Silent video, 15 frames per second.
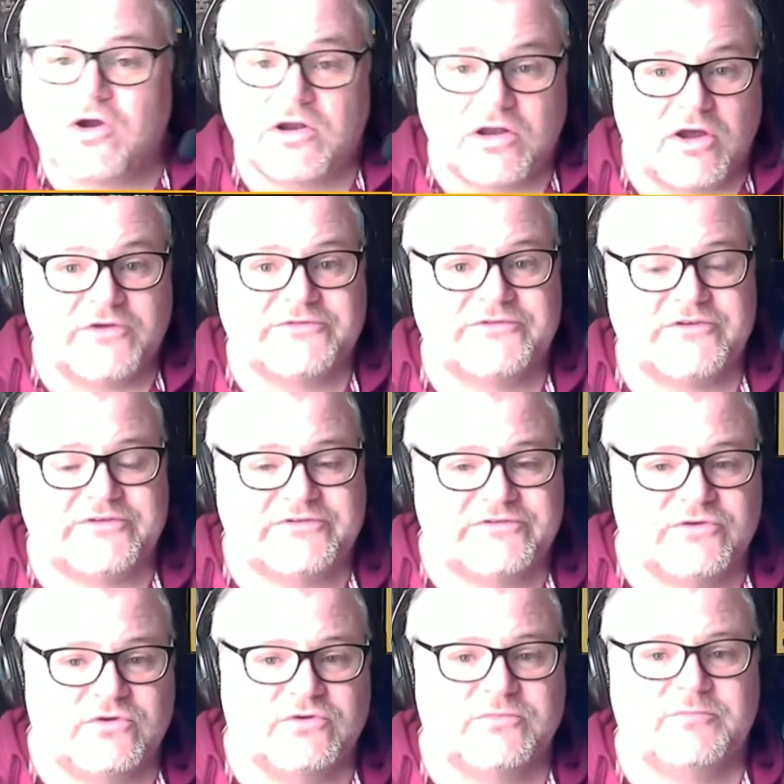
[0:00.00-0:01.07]
lost
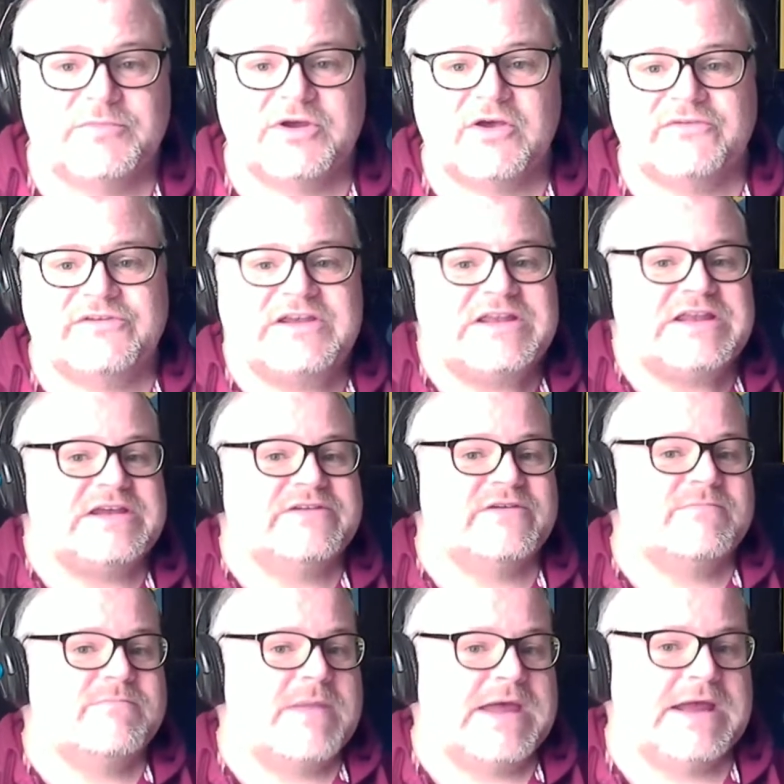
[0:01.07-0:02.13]
son because he needs
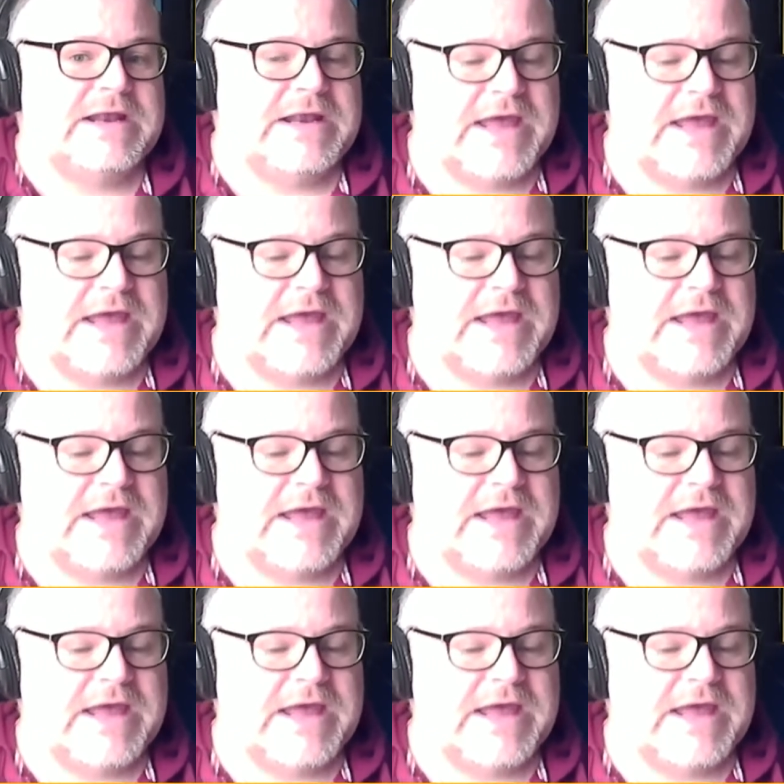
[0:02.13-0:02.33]
a male